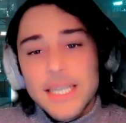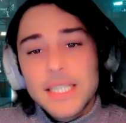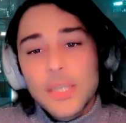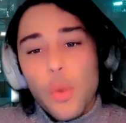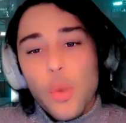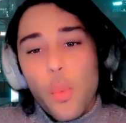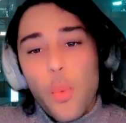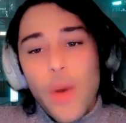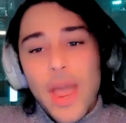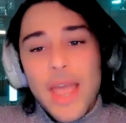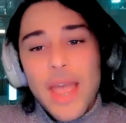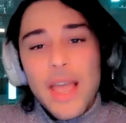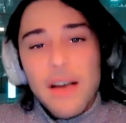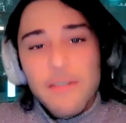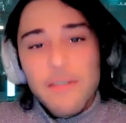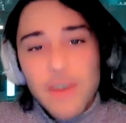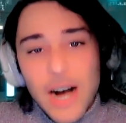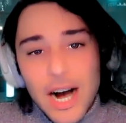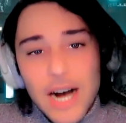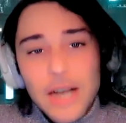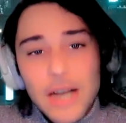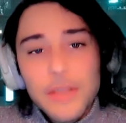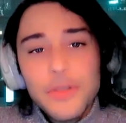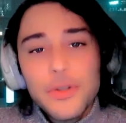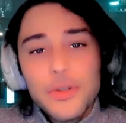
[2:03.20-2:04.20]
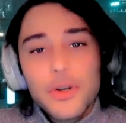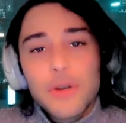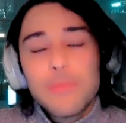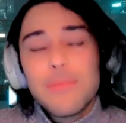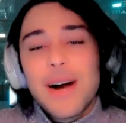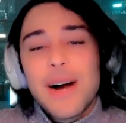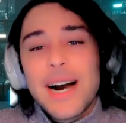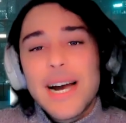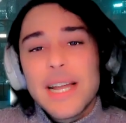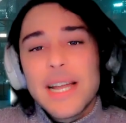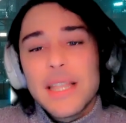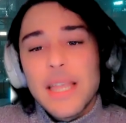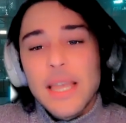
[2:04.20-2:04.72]
is a way of
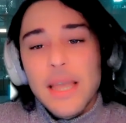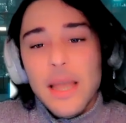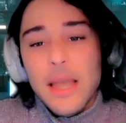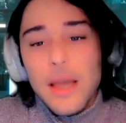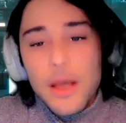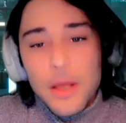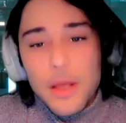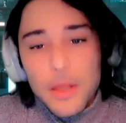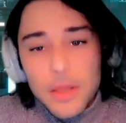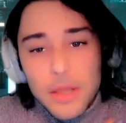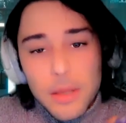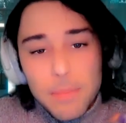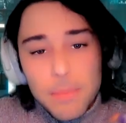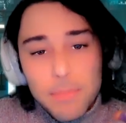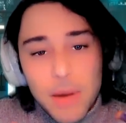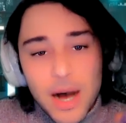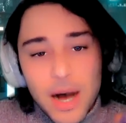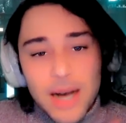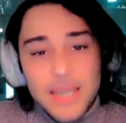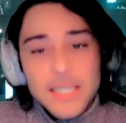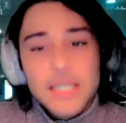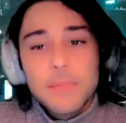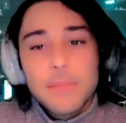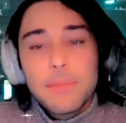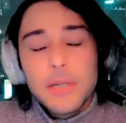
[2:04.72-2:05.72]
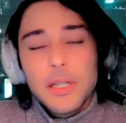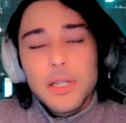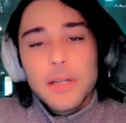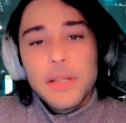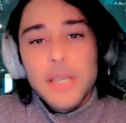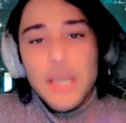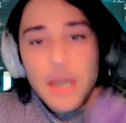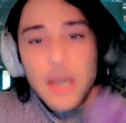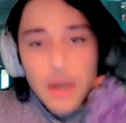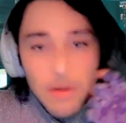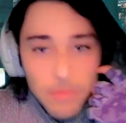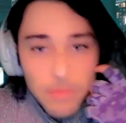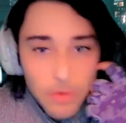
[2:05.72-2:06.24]
undermining the
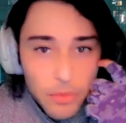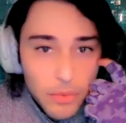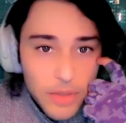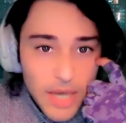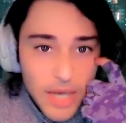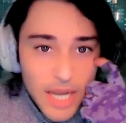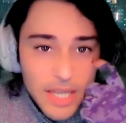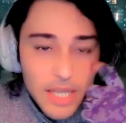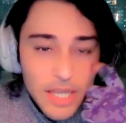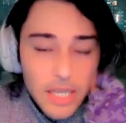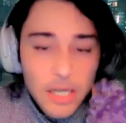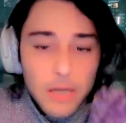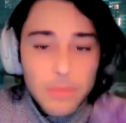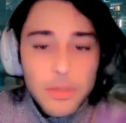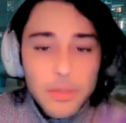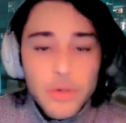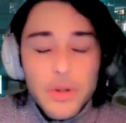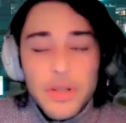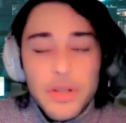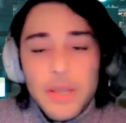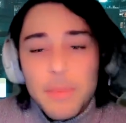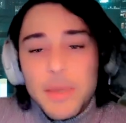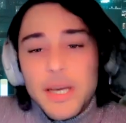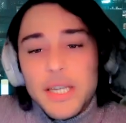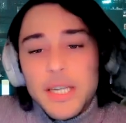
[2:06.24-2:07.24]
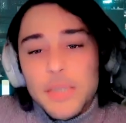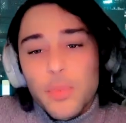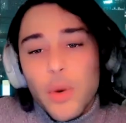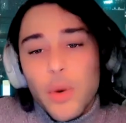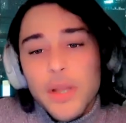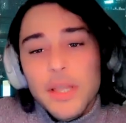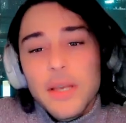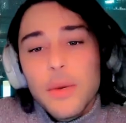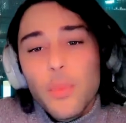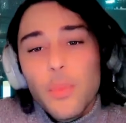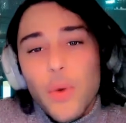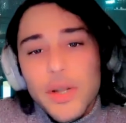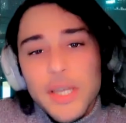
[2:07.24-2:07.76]
possibility of creating community. Because
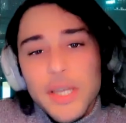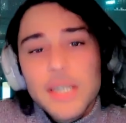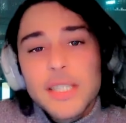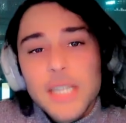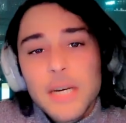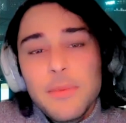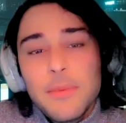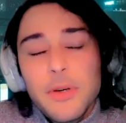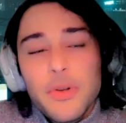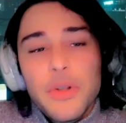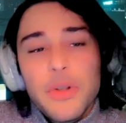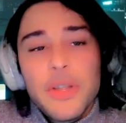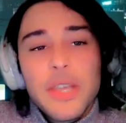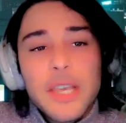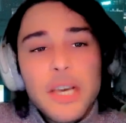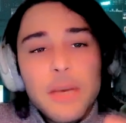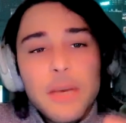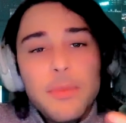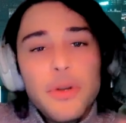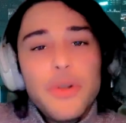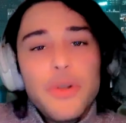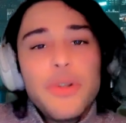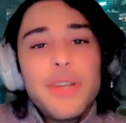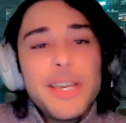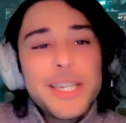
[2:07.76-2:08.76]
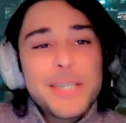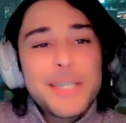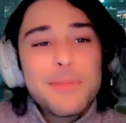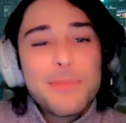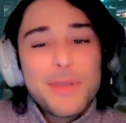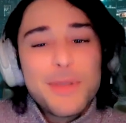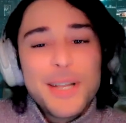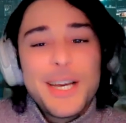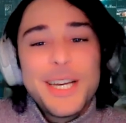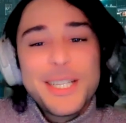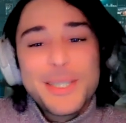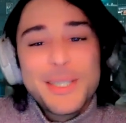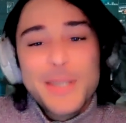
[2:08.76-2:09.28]
what is community? Community is a
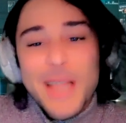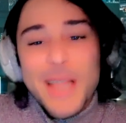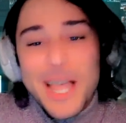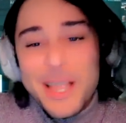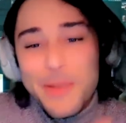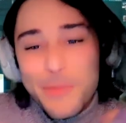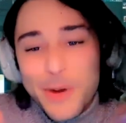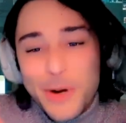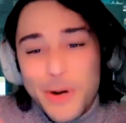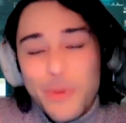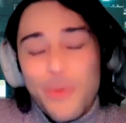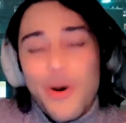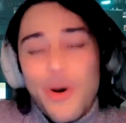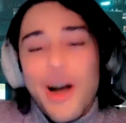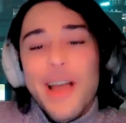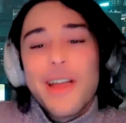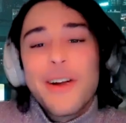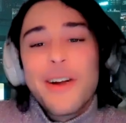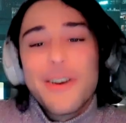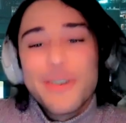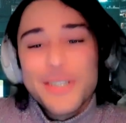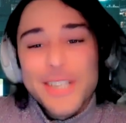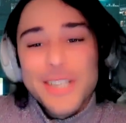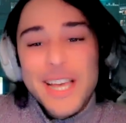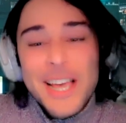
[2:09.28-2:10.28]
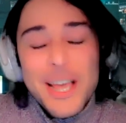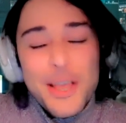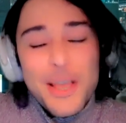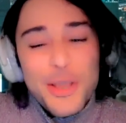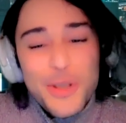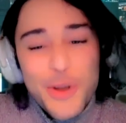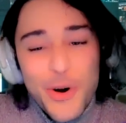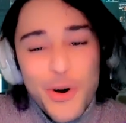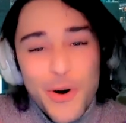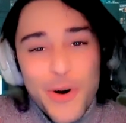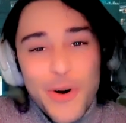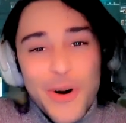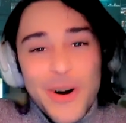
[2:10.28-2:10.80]
place that requires
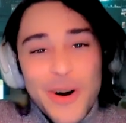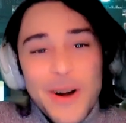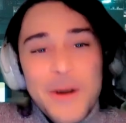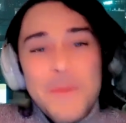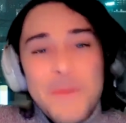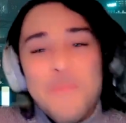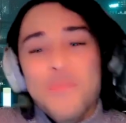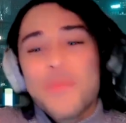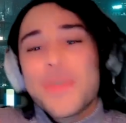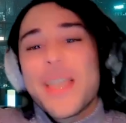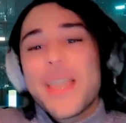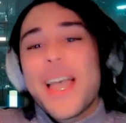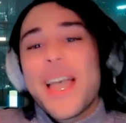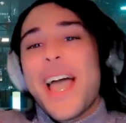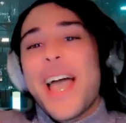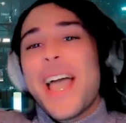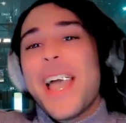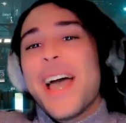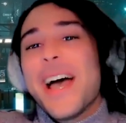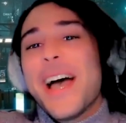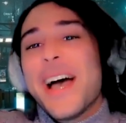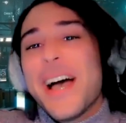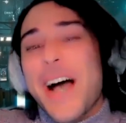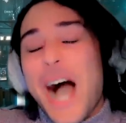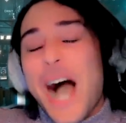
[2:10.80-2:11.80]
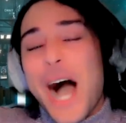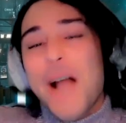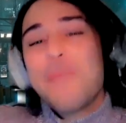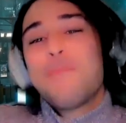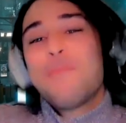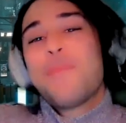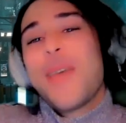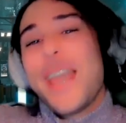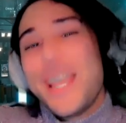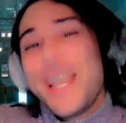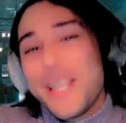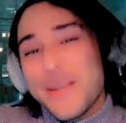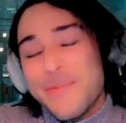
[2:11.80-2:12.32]
your
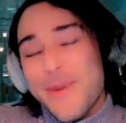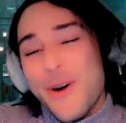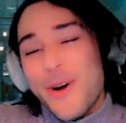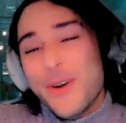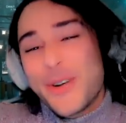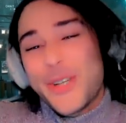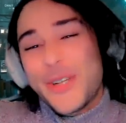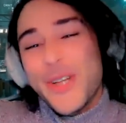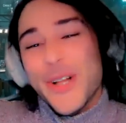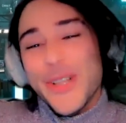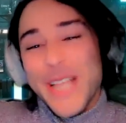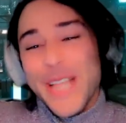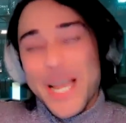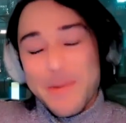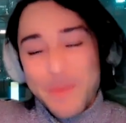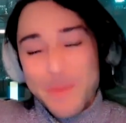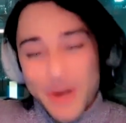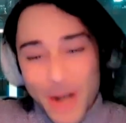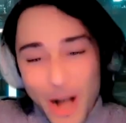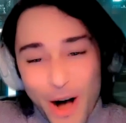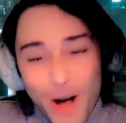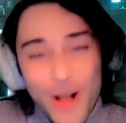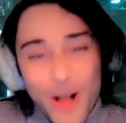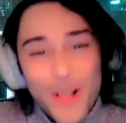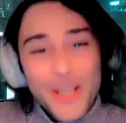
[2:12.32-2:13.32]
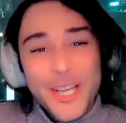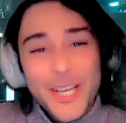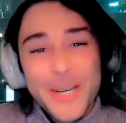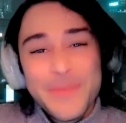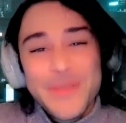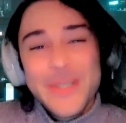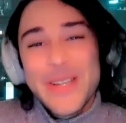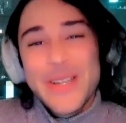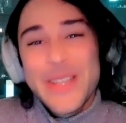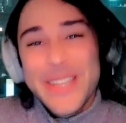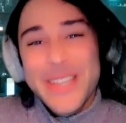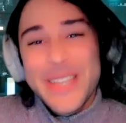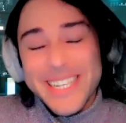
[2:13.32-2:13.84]
unpaid emotional labor. All
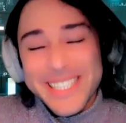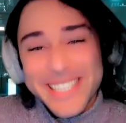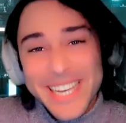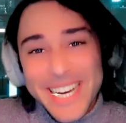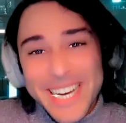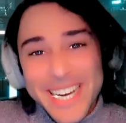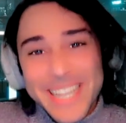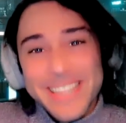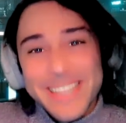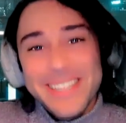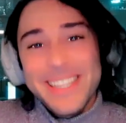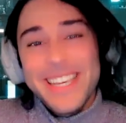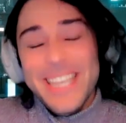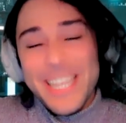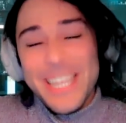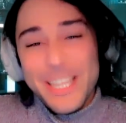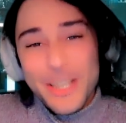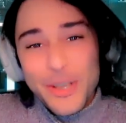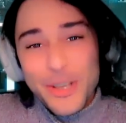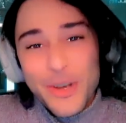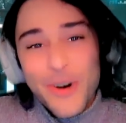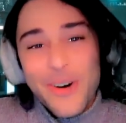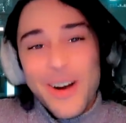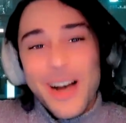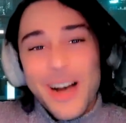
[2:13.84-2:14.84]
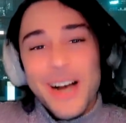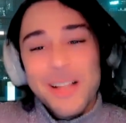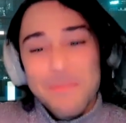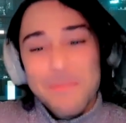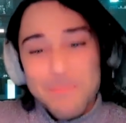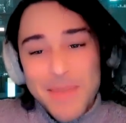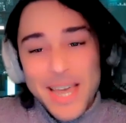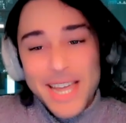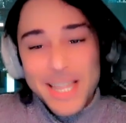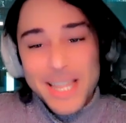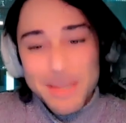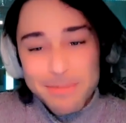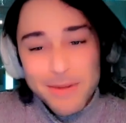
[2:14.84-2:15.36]
communities need your
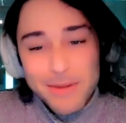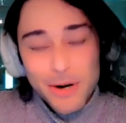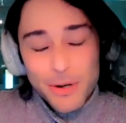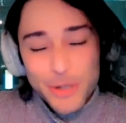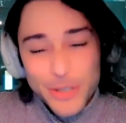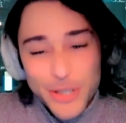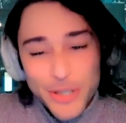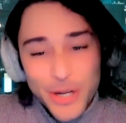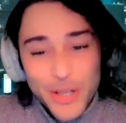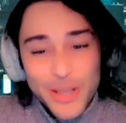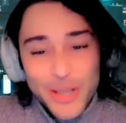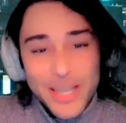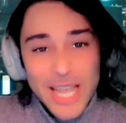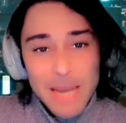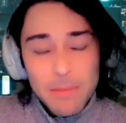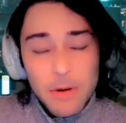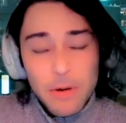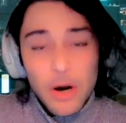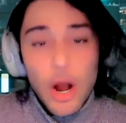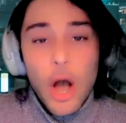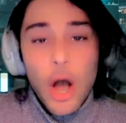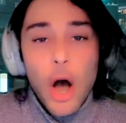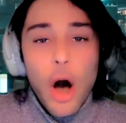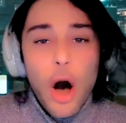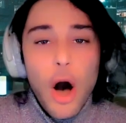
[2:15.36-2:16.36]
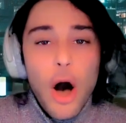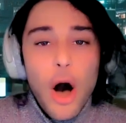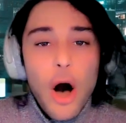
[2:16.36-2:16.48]
unpaid emotional labor.